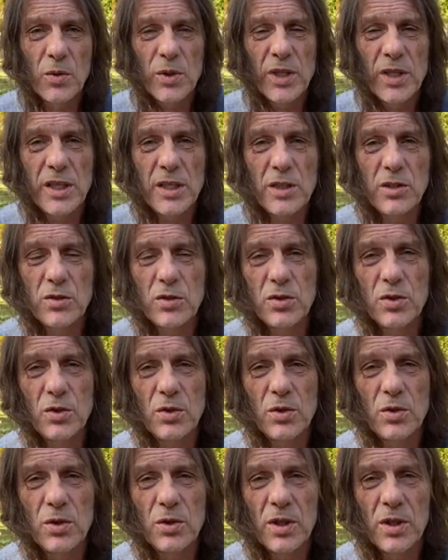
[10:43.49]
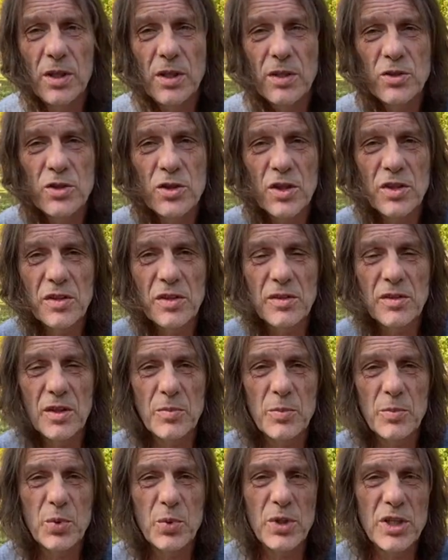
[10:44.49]
need to just
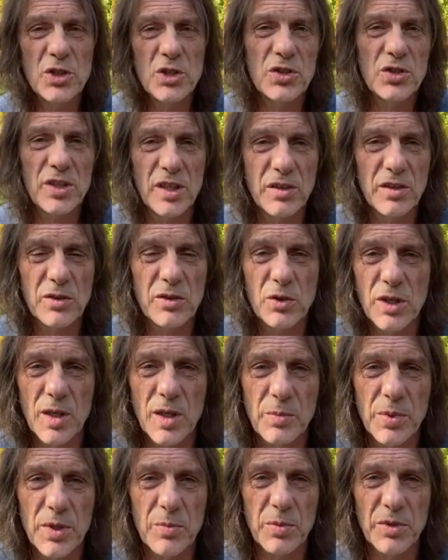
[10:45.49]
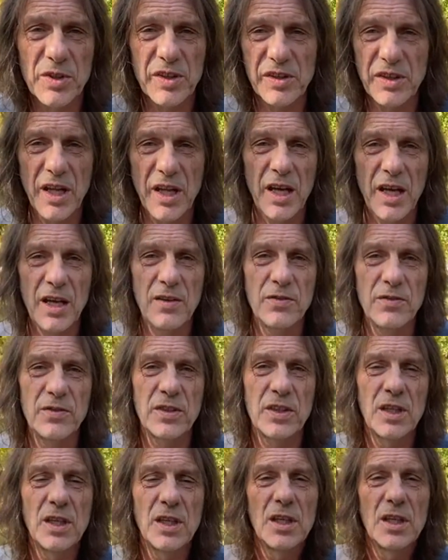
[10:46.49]
preach things to get people saved.